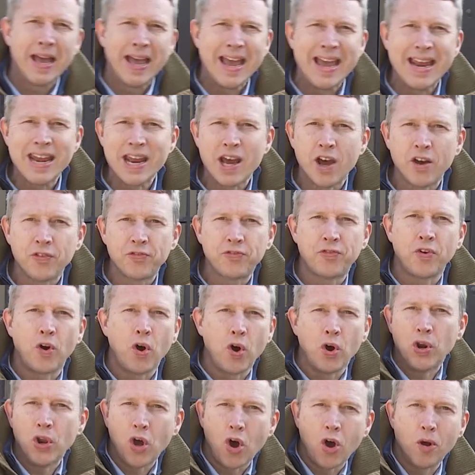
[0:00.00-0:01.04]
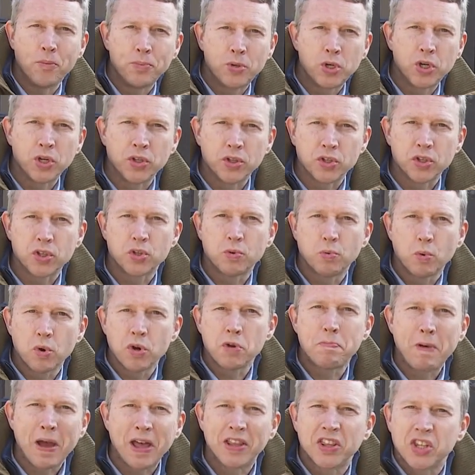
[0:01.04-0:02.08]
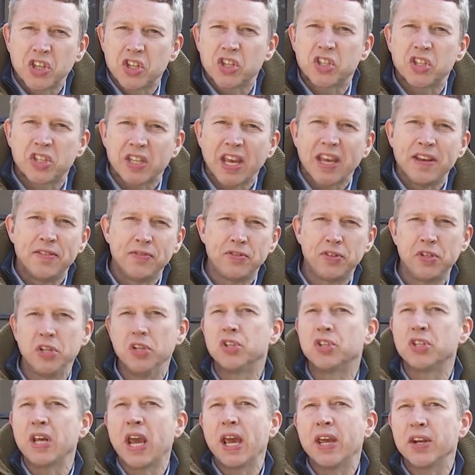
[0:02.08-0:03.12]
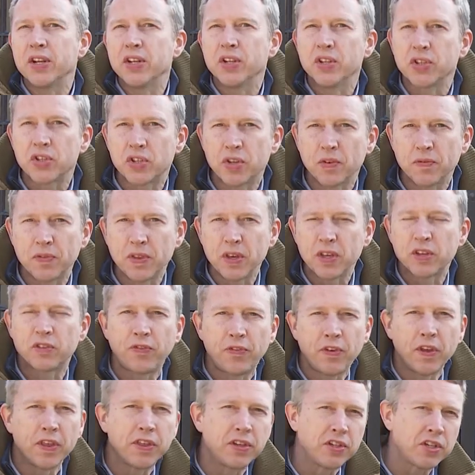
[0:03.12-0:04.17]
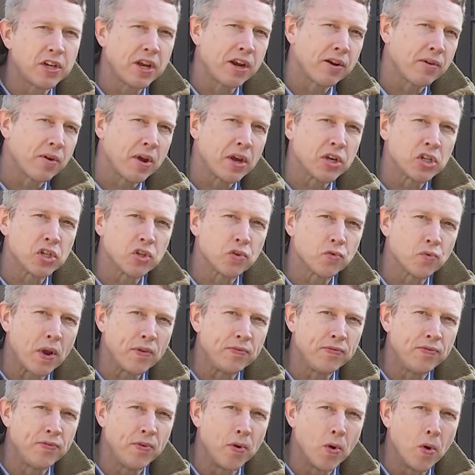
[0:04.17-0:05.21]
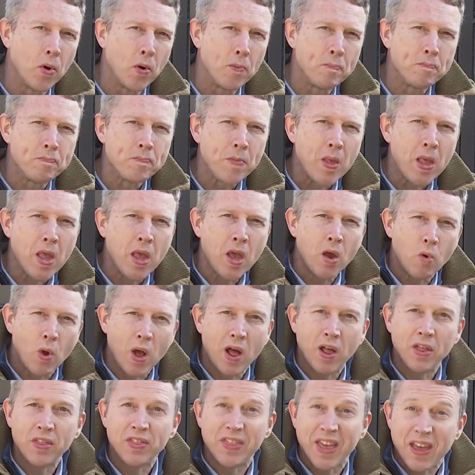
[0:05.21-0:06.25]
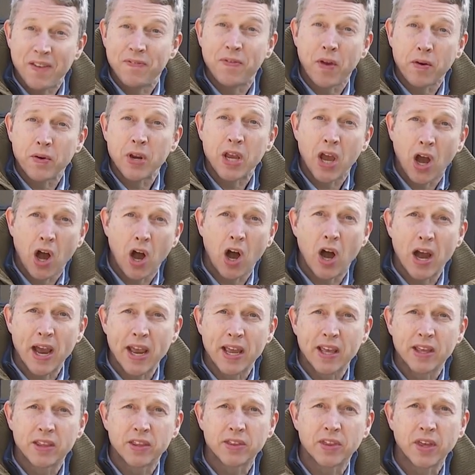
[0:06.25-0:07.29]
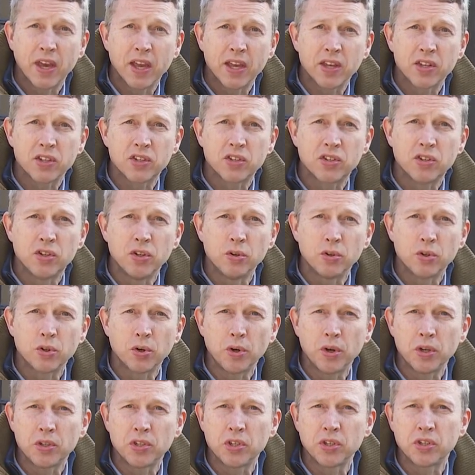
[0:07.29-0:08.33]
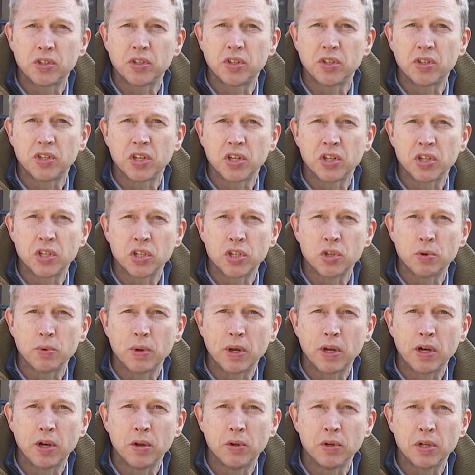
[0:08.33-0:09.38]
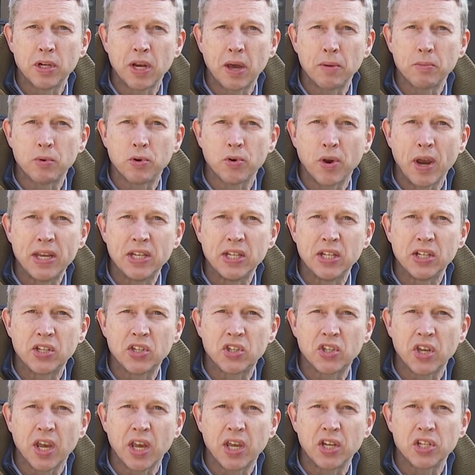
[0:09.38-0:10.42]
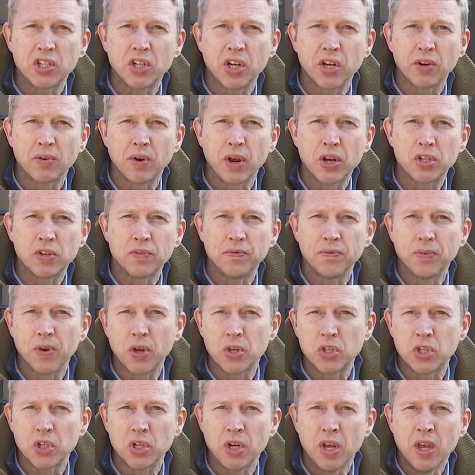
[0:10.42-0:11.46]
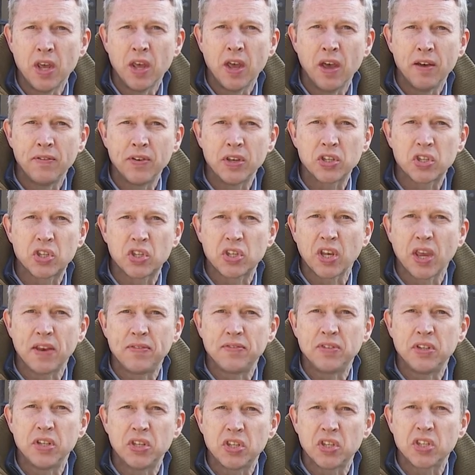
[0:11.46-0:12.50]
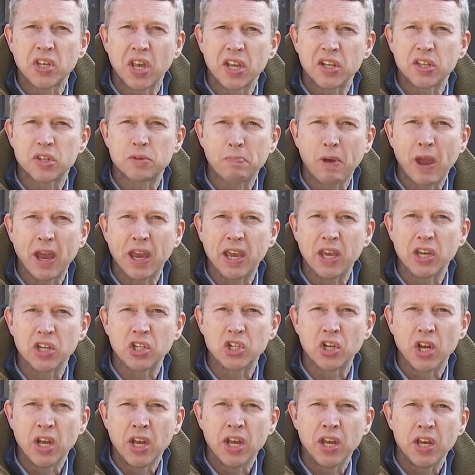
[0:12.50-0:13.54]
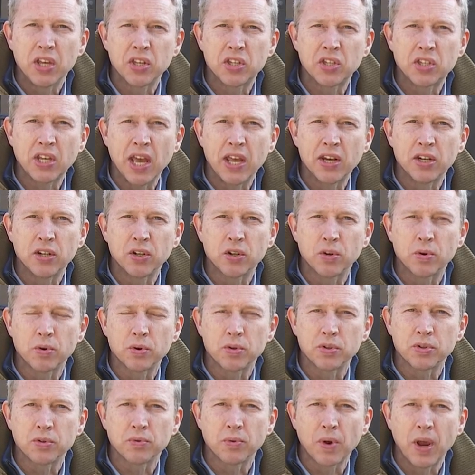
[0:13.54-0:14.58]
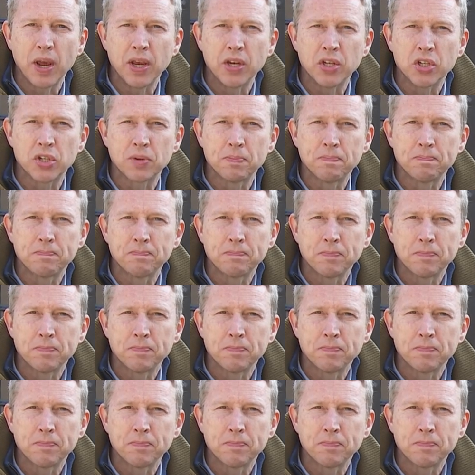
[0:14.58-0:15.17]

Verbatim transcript: Enough on options. What about the safety standards of this fifth generation RAV4? Well, they're very high thanks to Toyota's decision to include an upgraded second generation version of its Safety Sense package as standard across the range.